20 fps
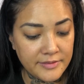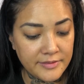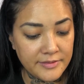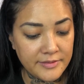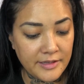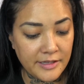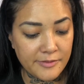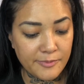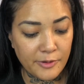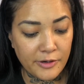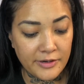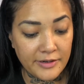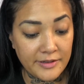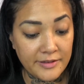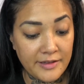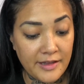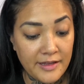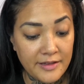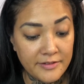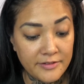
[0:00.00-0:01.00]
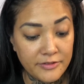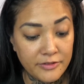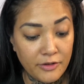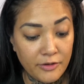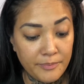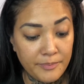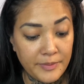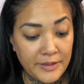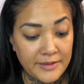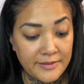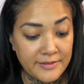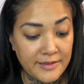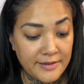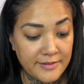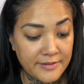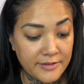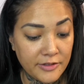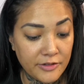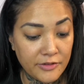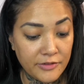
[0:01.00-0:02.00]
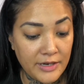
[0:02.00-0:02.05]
This product has not been tested on